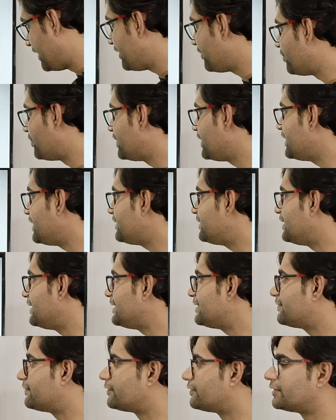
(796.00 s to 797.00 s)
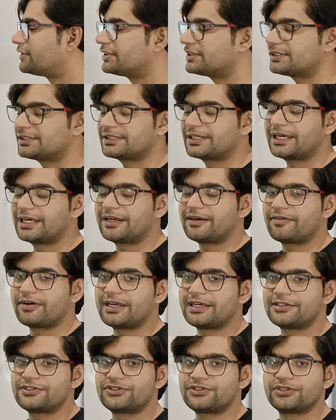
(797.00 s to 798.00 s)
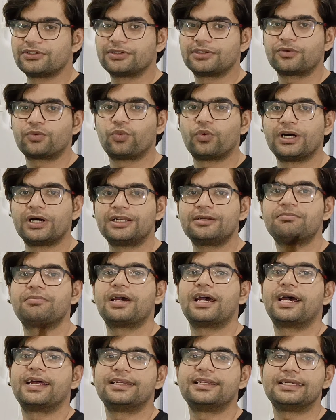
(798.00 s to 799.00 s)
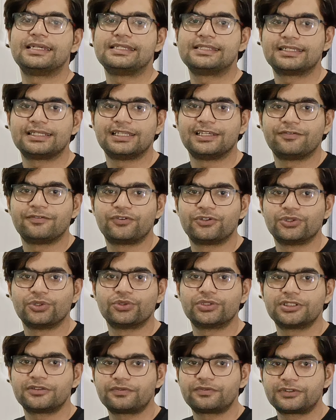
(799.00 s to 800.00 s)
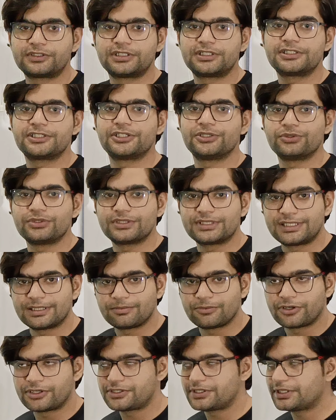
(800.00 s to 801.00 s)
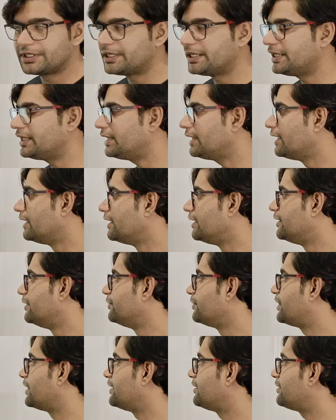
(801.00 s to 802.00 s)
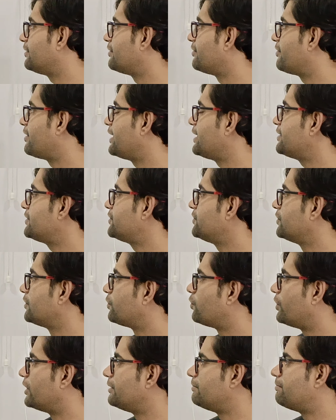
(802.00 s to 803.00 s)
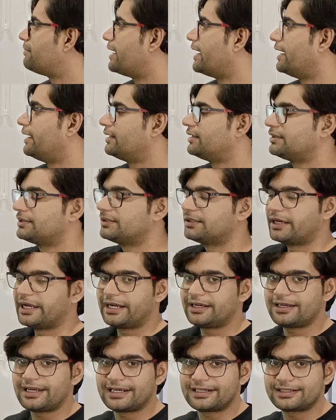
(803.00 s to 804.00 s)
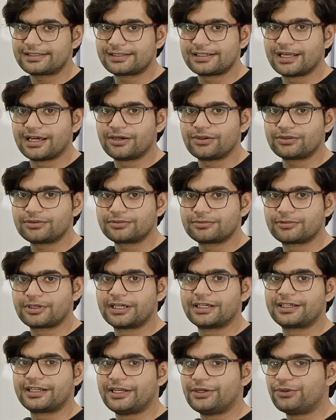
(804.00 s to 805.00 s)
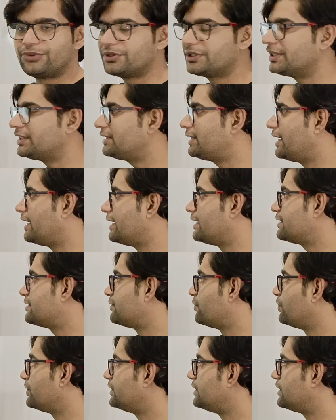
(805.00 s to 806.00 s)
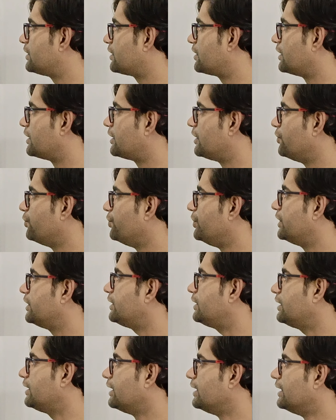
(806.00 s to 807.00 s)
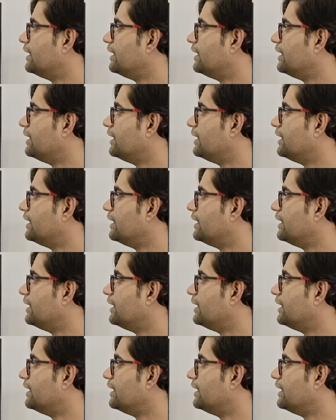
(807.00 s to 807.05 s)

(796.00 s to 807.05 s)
And only these words can raise your one band easily. If you know the words, use them logically, you can raise your one band. And let's now conclude the things with the conclusion.